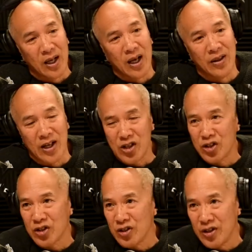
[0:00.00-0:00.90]
And
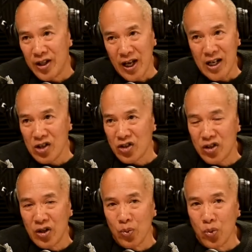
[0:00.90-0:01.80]
that's that is
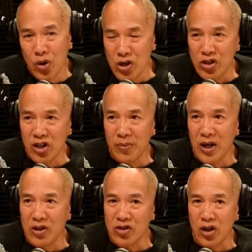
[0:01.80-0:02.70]
the worst thing
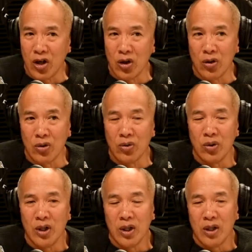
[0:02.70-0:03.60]
about this whole
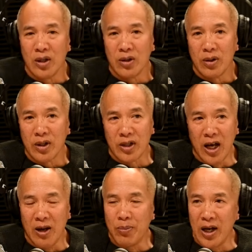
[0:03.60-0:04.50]

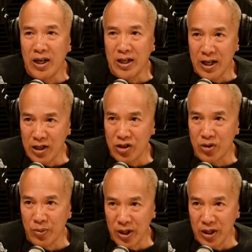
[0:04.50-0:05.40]
campaign against
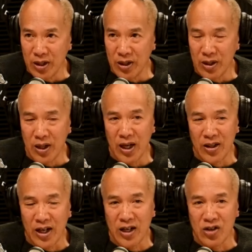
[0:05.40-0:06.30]
me, mm. and
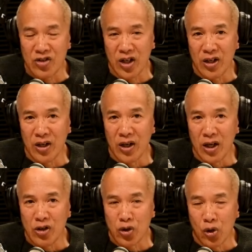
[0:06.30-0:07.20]
that is that
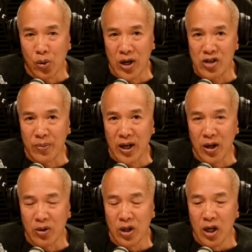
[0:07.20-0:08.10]
it's always
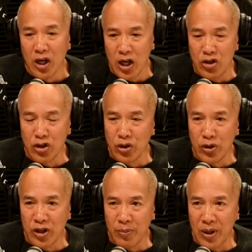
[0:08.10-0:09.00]
about he should do it
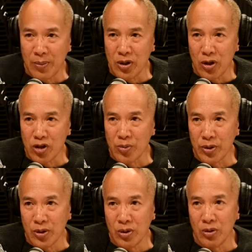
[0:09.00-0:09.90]
in the public
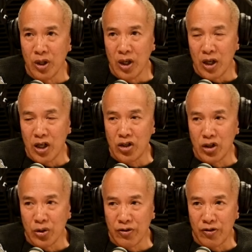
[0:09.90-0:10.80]
hospital, he should
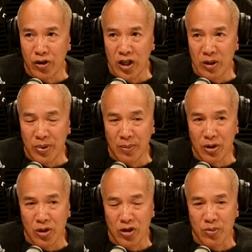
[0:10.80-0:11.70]
do it free in the
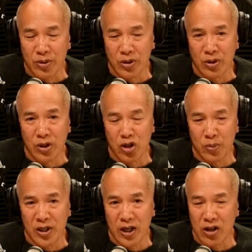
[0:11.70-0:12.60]
public hospital, it should
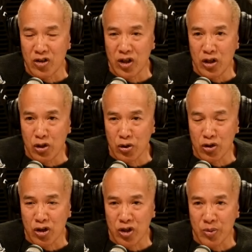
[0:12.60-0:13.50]
be done at Sydney
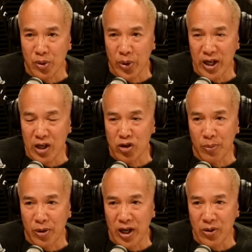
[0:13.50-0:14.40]
Children's Hospital where he has
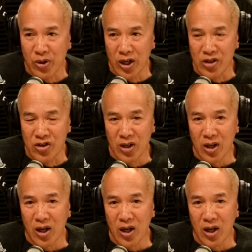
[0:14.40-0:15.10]
operating rights.